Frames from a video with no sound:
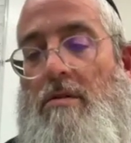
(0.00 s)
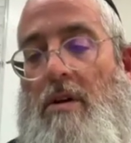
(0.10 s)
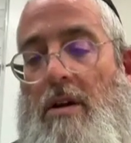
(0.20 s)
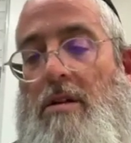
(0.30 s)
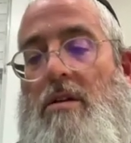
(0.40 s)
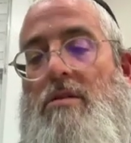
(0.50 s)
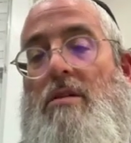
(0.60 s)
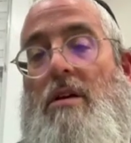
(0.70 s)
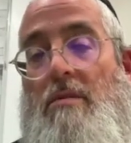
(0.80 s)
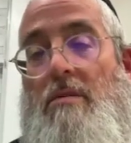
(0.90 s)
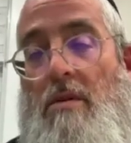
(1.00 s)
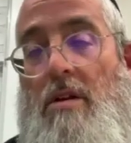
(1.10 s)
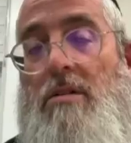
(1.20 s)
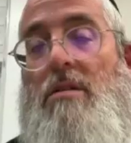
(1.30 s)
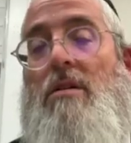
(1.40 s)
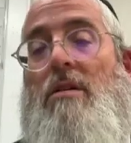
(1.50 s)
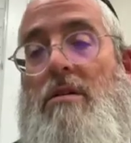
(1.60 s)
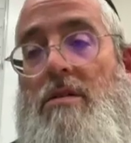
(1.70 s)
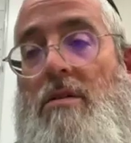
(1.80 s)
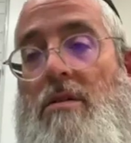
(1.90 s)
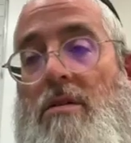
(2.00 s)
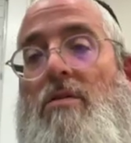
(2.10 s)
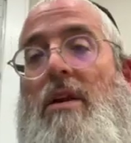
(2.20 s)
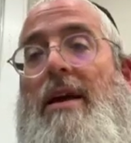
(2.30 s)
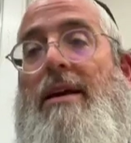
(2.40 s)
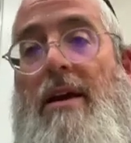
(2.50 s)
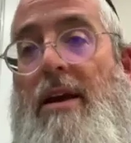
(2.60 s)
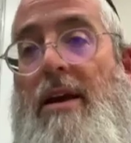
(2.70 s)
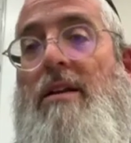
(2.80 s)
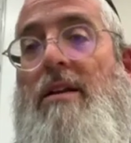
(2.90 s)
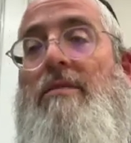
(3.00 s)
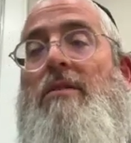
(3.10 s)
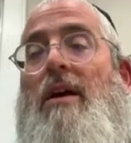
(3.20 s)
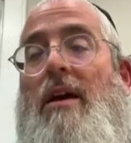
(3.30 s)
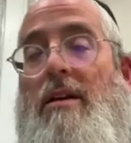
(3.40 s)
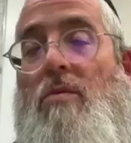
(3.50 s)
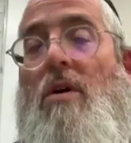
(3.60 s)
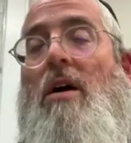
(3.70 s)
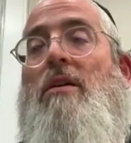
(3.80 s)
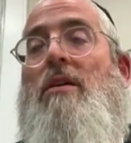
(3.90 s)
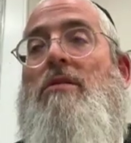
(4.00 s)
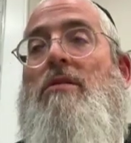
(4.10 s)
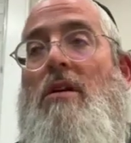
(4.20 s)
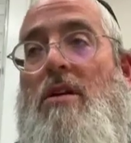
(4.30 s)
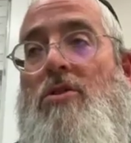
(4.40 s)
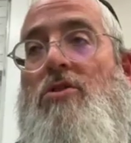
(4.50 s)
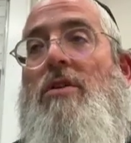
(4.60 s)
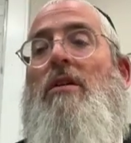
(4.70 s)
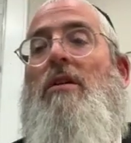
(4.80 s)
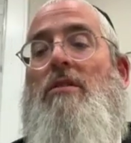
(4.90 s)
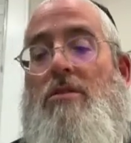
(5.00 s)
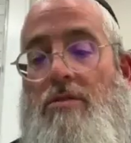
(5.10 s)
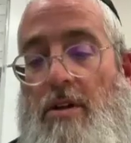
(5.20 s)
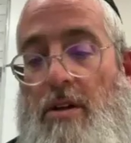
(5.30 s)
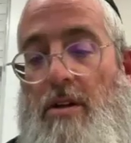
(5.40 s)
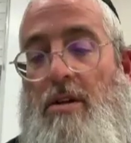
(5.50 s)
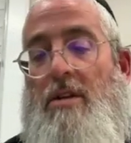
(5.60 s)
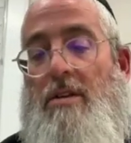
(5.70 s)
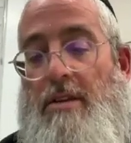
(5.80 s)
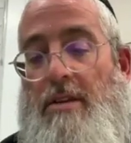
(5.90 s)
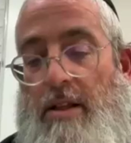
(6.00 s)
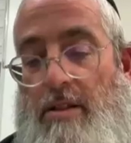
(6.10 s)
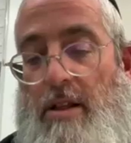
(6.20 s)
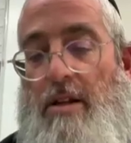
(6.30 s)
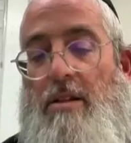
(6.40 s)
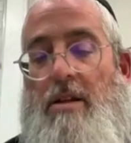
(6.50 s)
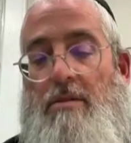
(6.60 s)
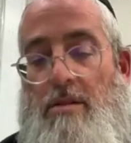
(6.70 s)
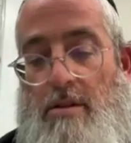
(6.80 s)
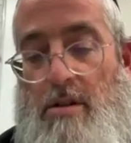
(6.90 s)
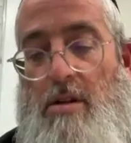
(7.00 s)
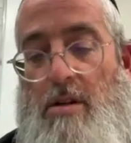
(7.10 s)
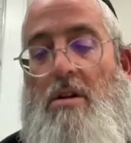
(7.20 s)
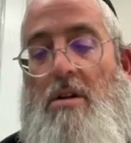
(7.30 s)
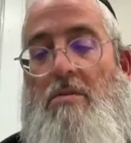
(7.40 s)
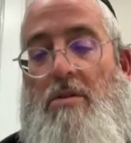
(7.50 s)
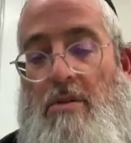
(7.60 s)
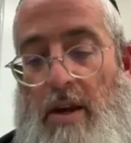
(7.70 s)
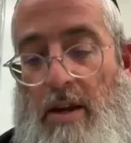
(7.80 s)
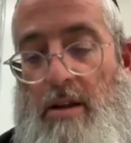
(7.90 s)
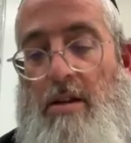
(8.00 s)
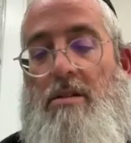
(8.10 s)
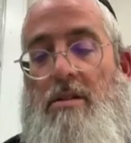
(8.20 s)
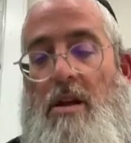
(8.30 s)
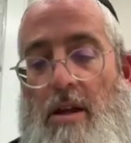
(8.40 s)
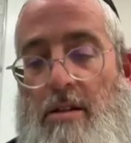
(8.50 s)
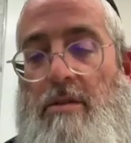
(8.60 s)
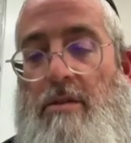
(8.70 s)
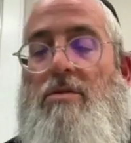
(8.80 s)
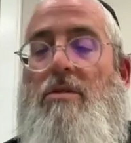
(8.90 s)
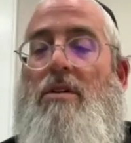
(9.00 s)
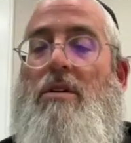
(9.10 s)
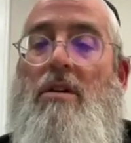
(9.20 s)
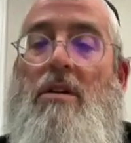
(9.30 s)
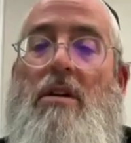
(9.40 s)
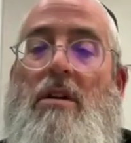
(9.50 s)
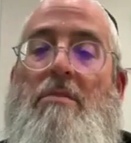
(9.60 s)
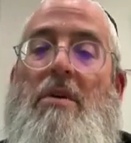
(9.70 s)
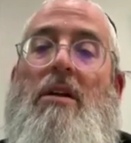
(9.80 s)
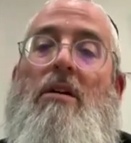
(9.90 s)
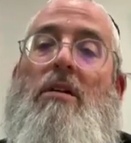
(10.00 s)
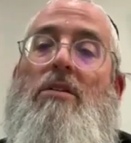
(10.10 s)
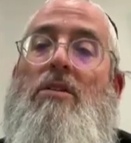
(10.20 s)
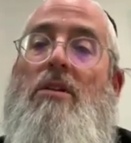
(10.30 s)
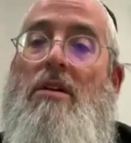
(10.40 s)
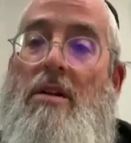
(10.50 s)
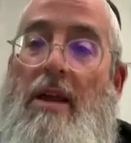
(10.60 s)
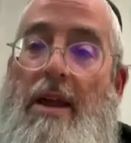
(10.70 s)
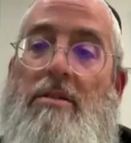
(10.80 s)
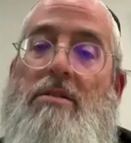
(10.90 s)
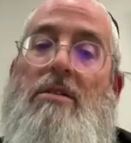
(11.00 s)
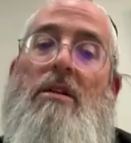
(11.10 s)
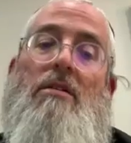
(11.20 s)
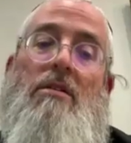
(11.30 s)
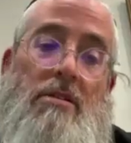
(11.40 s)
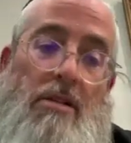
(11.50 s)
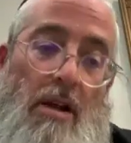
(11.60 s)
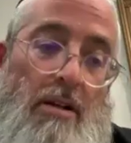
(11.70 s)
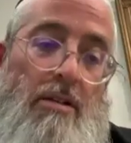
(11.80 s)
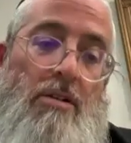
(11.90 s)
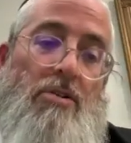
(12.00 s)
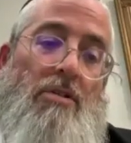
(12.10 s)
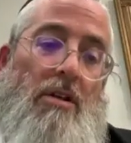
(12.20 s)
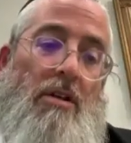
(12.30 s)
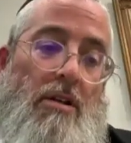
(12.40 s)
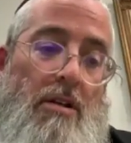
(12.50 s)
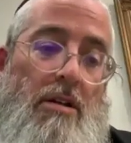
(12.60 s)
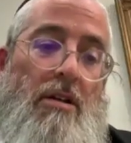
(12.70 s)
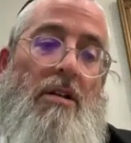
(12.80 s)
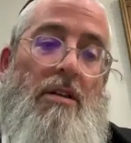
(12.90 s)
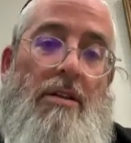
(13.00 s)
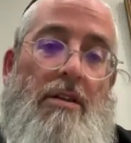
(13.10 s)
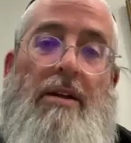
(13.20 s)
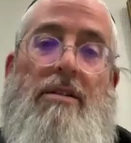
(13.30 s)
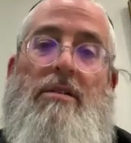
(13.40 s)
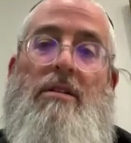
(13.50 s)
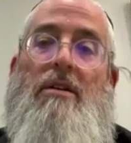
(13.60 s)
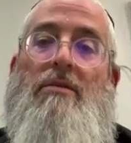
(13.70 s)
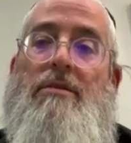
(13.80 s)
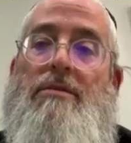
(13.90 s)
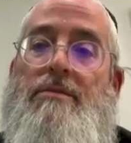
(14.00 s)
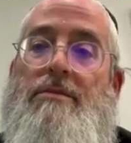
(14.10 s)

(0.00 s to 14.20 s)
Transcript: right? So they want to. So you can't hang it if you hang the wires straight on the tree. That's not allowed. But you hang it on the sides of the tree, meaning onto nails that are on the side of the tree, that is allowed.